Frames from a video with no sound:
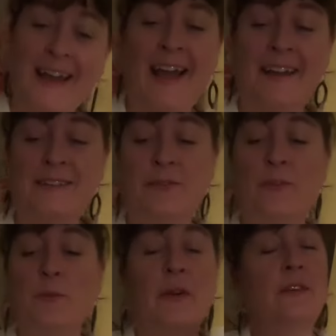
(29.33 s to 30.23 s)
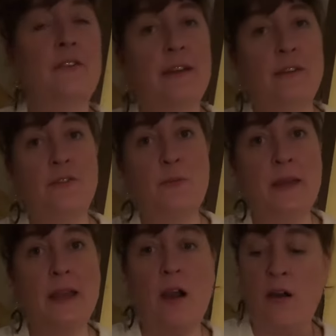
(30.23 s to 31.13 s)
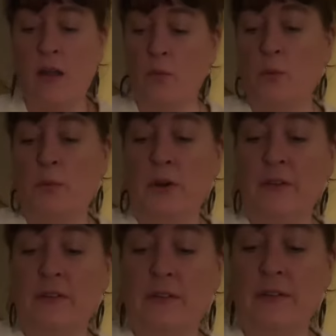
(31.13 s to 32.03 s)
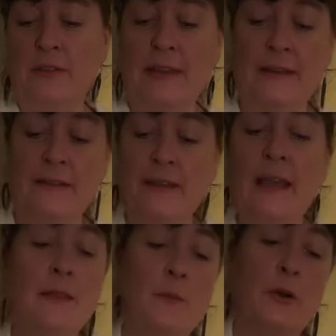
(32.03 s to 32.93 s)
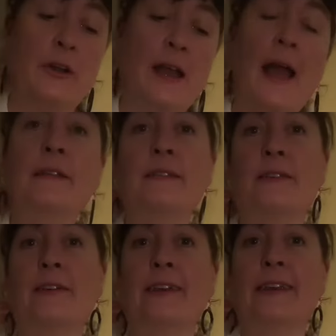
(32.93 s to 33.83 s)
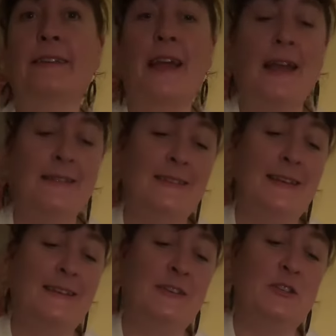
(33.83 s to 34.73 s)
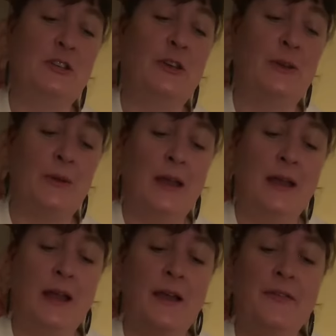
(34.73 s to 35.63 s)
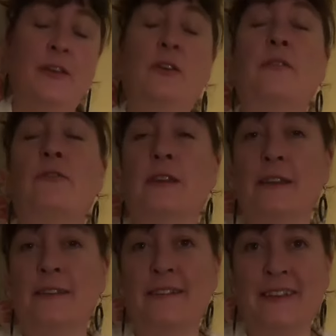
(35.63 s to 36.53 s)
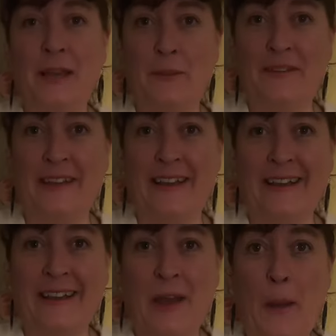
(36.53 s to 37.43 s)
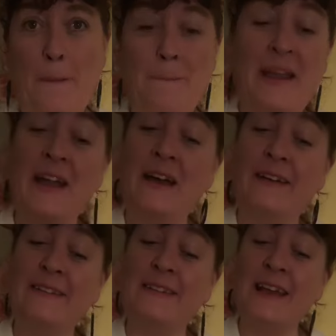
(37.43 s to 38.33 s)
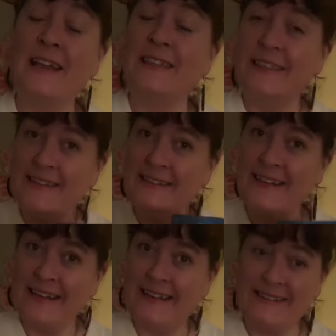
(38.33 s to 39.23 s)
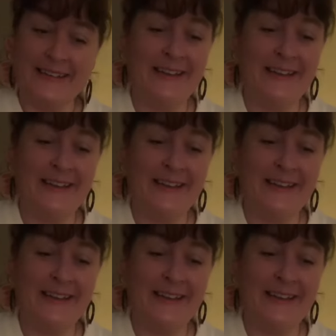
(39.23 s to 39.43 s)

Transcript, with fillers: and if you buy direct from me I will put these in the book and sign it and send it to you and then you have a really nice keepsake because this is